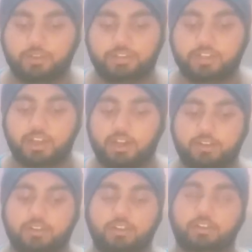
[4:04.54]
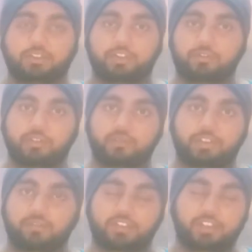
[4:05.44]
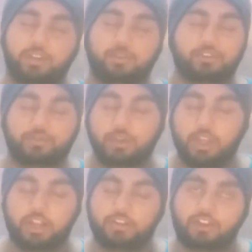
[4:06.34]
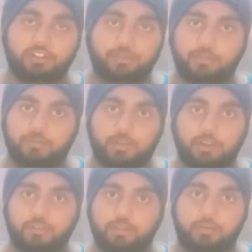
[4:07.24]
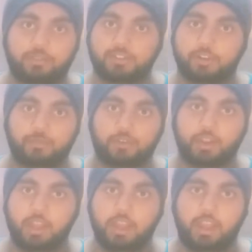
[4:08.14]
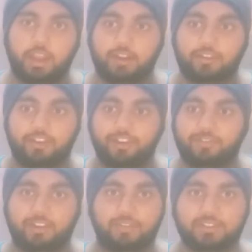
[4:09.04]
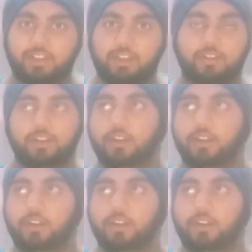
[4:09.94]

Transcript: she can't. She couldn't. She wasn't able to transform into her berserk mode. And Caulifla was like,